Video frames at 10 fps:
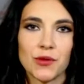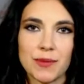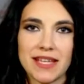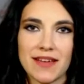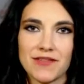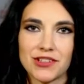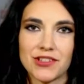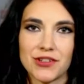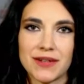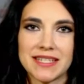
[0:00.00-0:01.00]
will be given
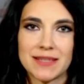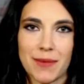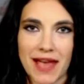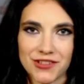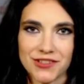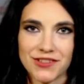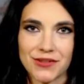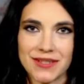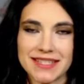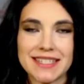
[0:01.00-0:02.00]
to expansions
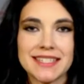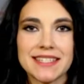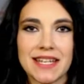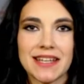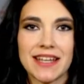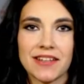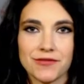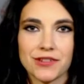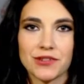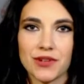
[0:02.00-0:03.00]
to existing
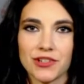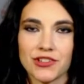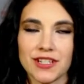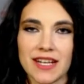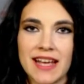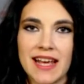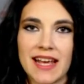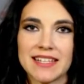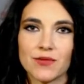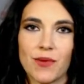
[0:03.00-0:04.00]
infrastructure,
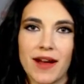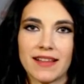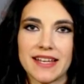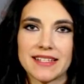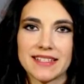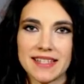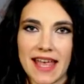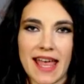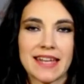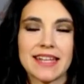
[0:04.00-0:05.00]
as well as
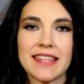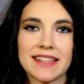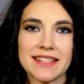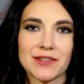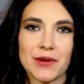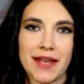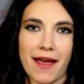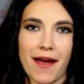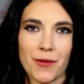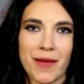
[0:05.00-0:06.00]
anything that's going to
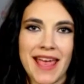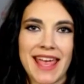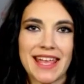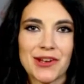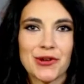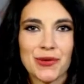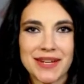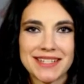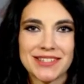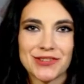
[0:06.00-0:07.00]
help
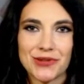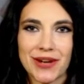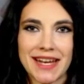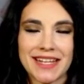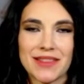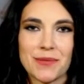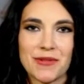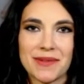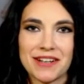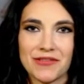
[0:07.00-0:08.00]
increase trade and the
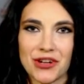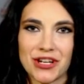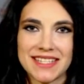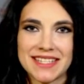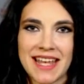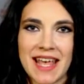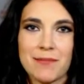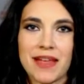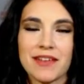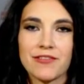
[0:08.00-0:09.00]
movement of goods,
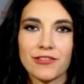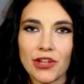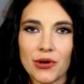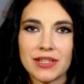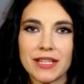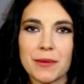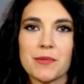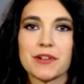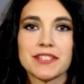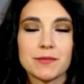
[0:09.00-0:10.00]
make it flow a little bit
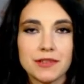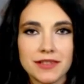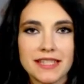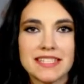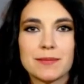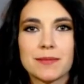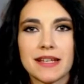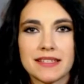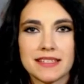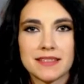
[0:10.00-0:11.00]
more smoothly,
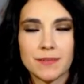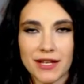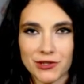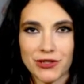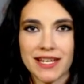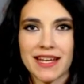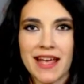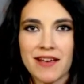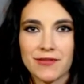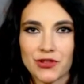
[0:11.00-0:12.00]
especially
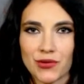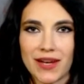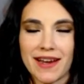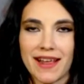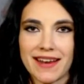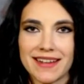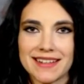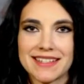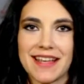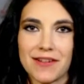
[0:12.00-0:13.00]
for trade heading
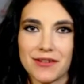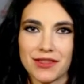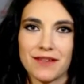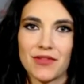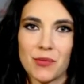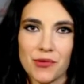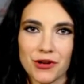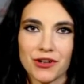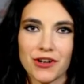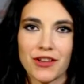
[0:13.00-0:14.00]
south of the
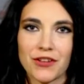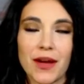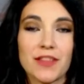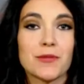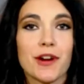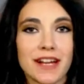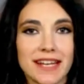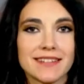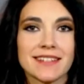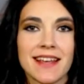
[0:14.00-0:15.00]
border, although other
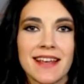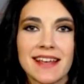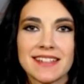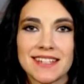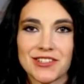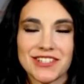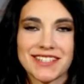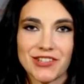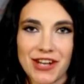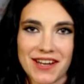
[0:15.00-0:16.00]
markets such
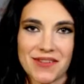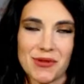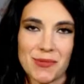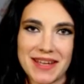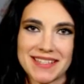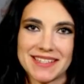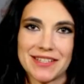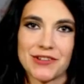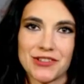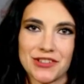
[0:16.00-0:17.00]
as China will be
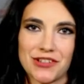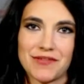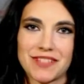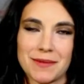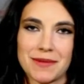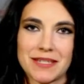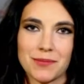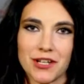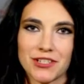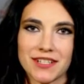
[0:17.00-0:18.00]
considered too for some of these
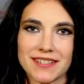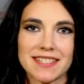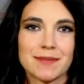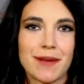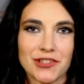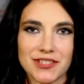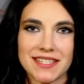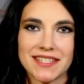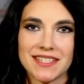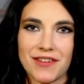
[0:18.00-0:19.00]
projects, especially
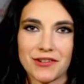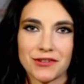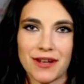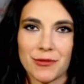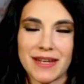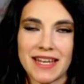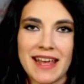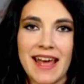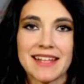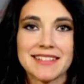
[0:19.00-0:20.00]
since the federal government
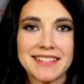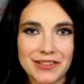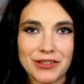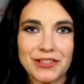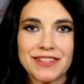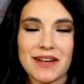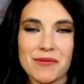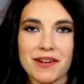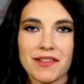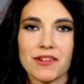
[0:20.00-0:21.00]
has signaled that
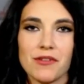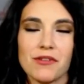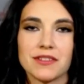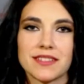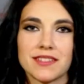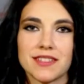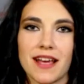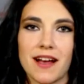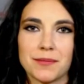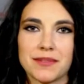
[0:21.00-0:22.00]
one of their goals is to
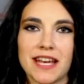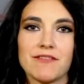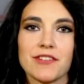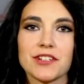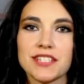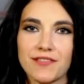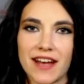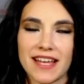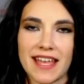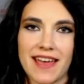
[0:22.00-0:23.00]
help
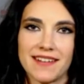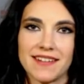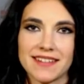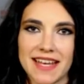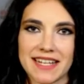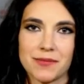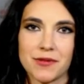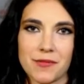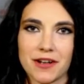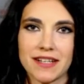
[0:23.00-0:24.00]
diversify Canada's
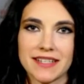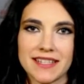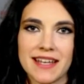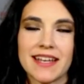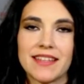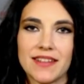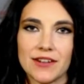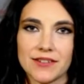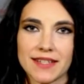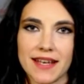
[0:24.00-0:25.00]
export markets in the
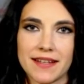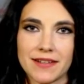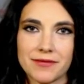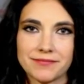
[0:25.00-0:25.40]
years ahead.